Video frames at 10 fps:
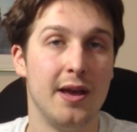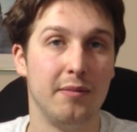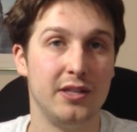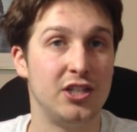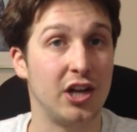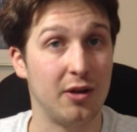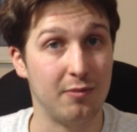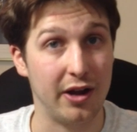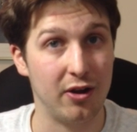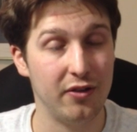Please check out
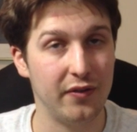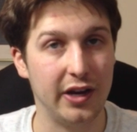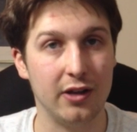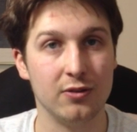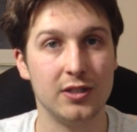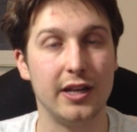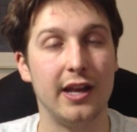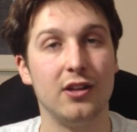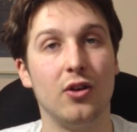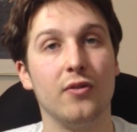my other videos,
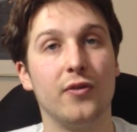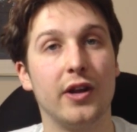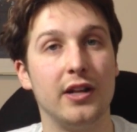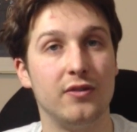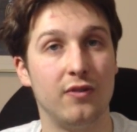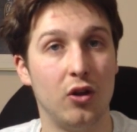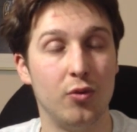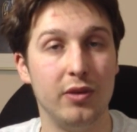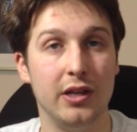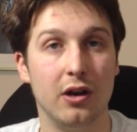and don't forget to follow
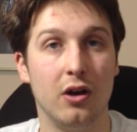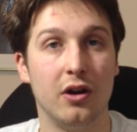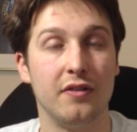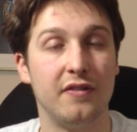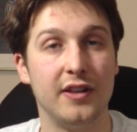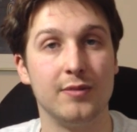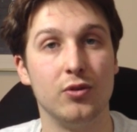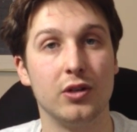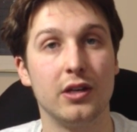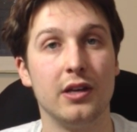me on
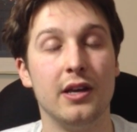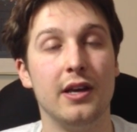Facebook